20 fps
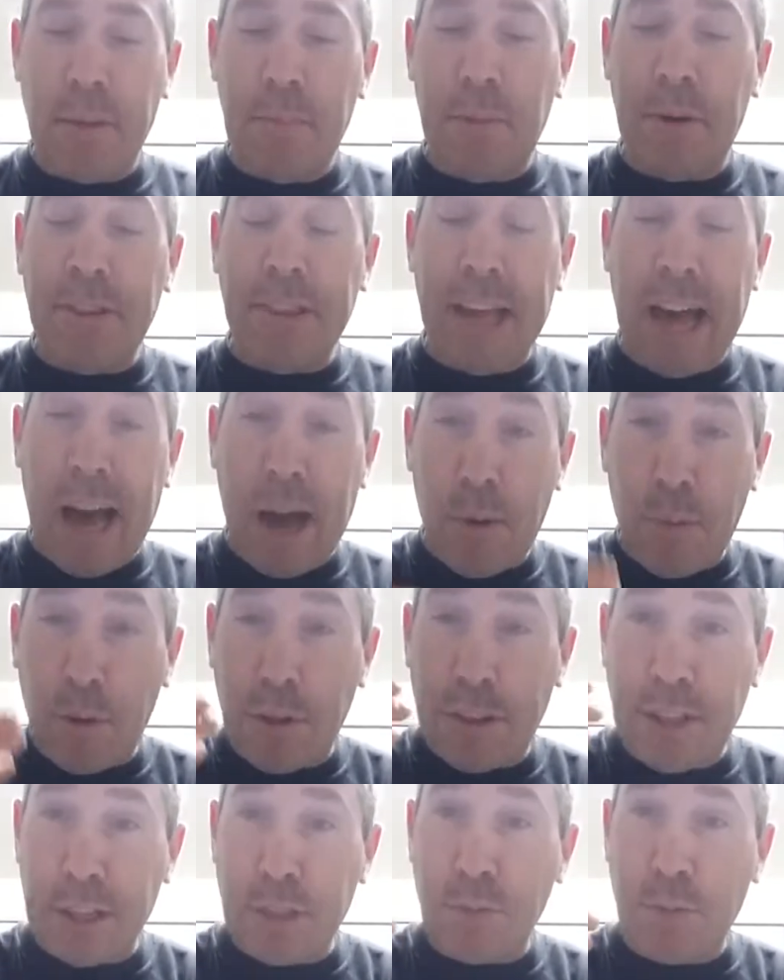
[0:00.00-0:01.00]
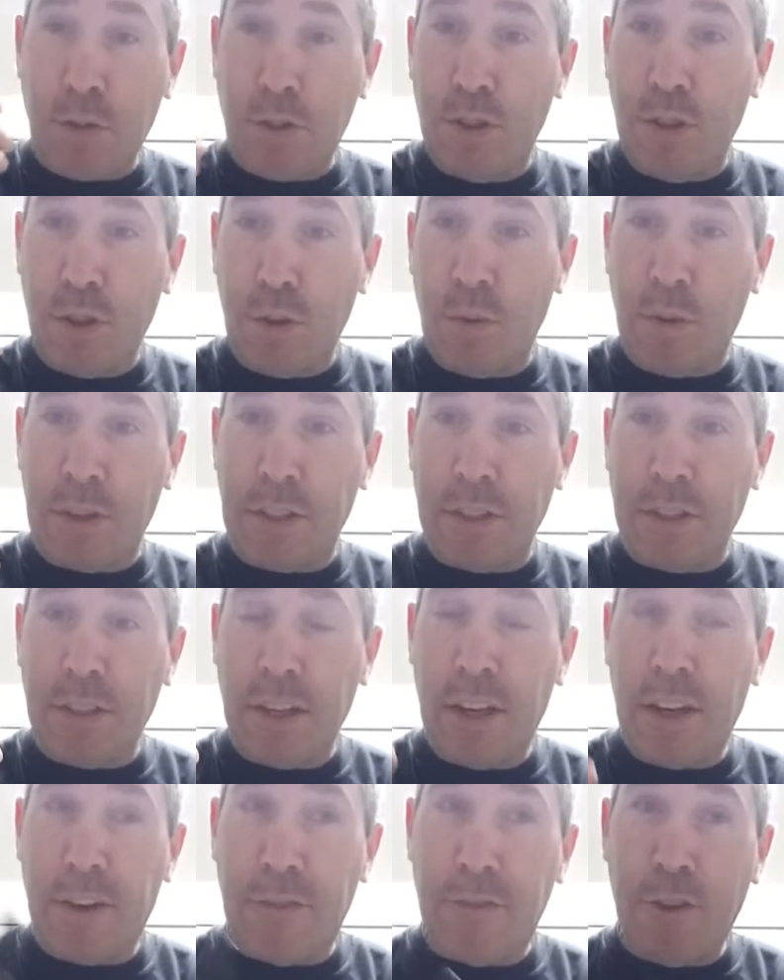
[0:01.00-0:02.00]
But now what this will do
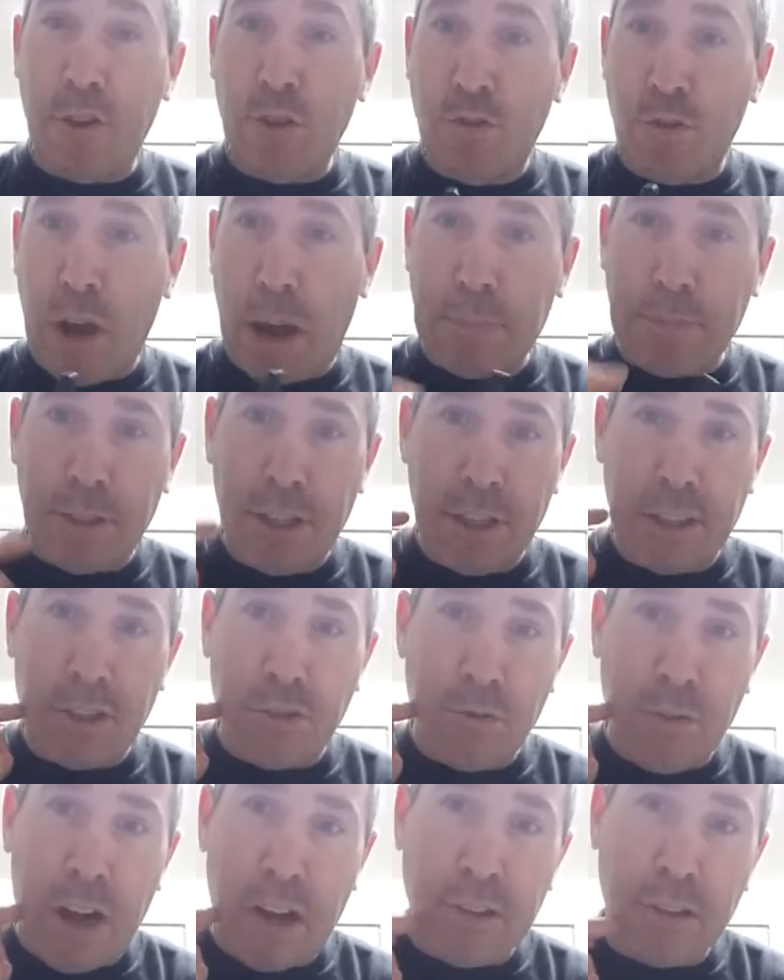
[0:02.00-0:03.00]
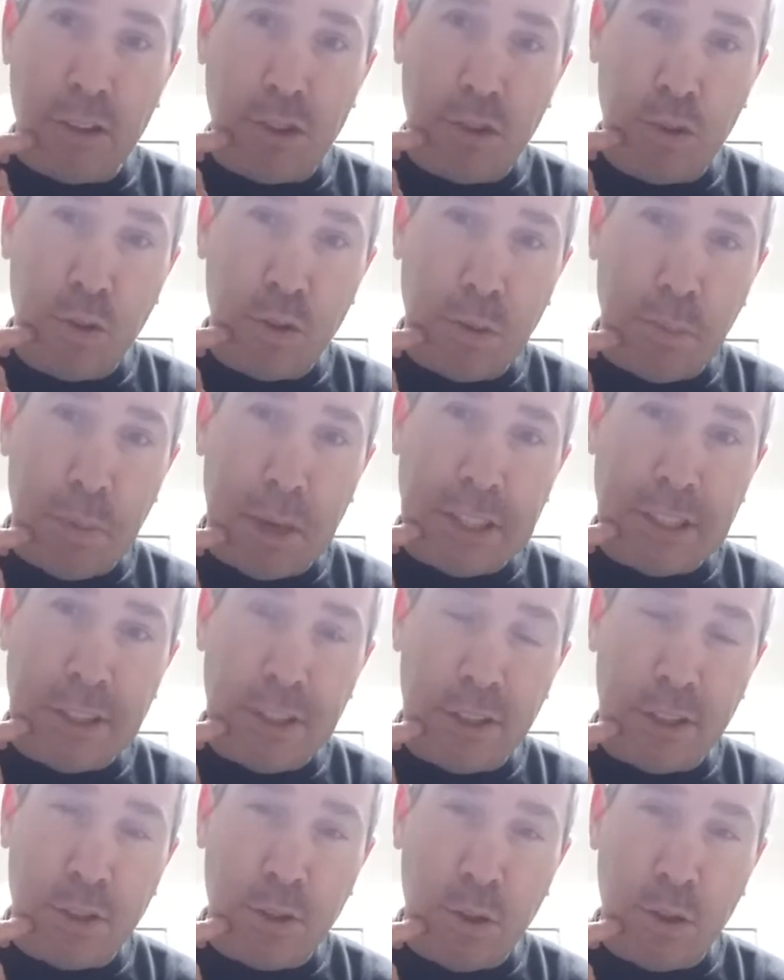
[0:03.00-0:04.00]
is a few drops of this around the tooth, the
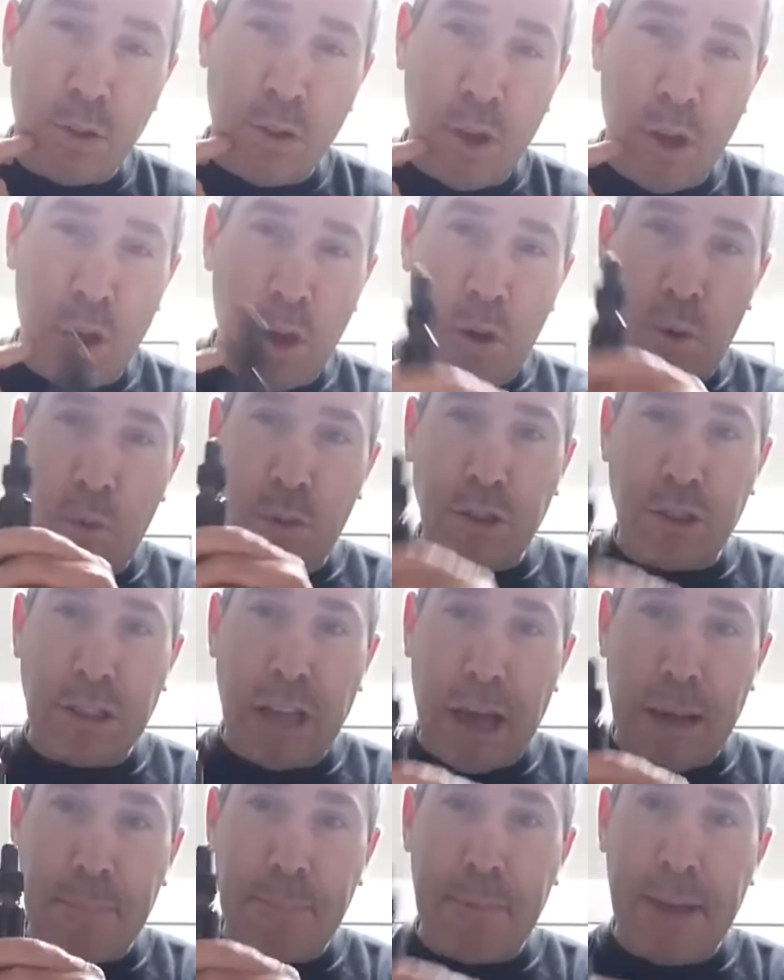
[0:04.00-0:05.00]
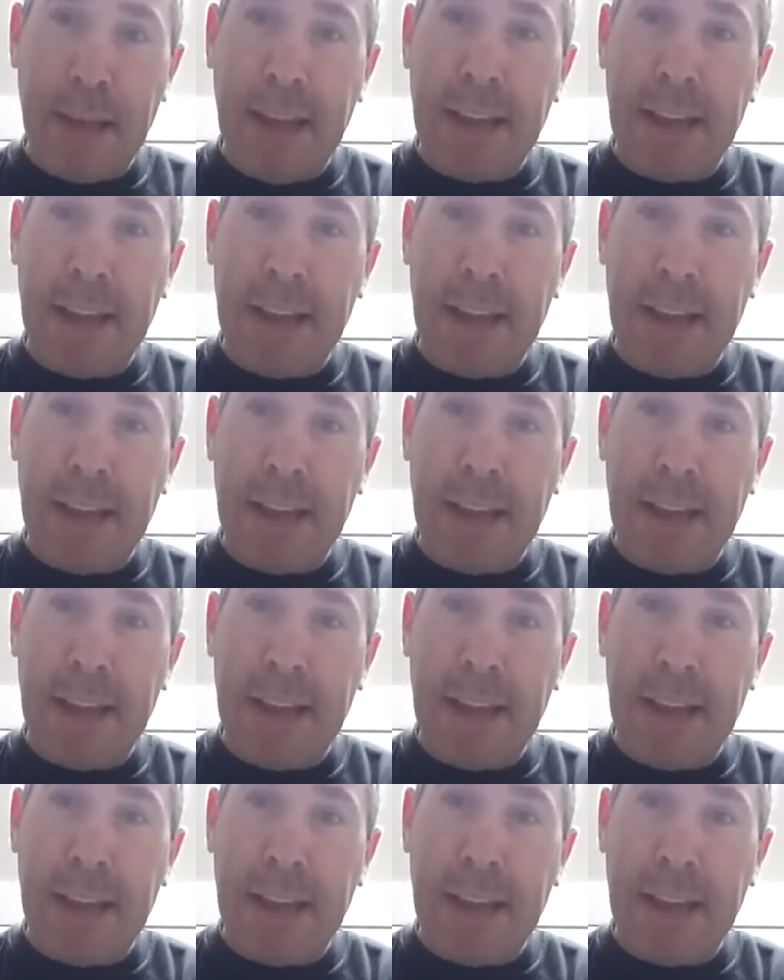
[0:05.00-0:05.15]
base of the tooth, will stop